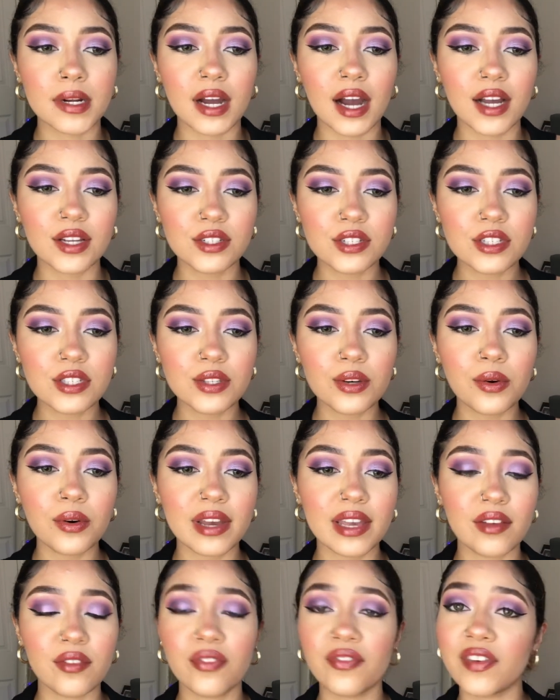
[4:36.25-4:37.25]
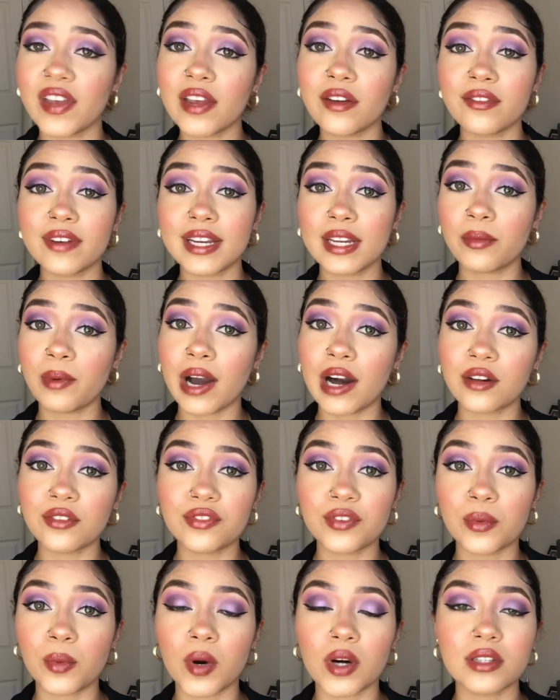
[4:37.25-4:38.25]
I just thought it fit really well
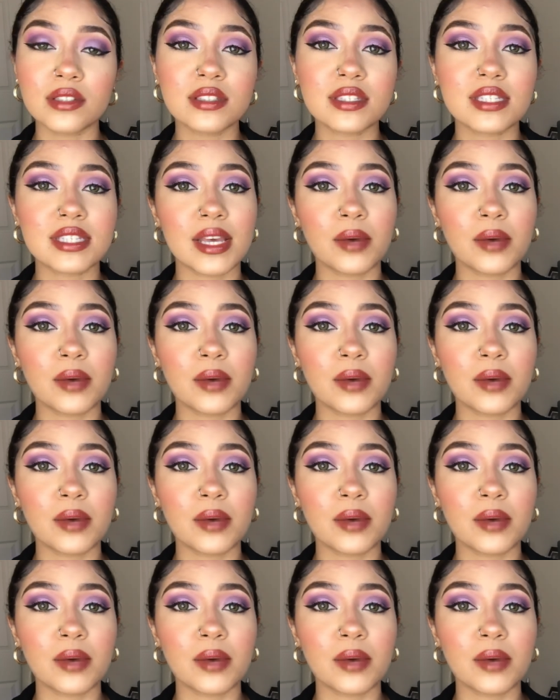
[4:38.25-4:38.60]
for once.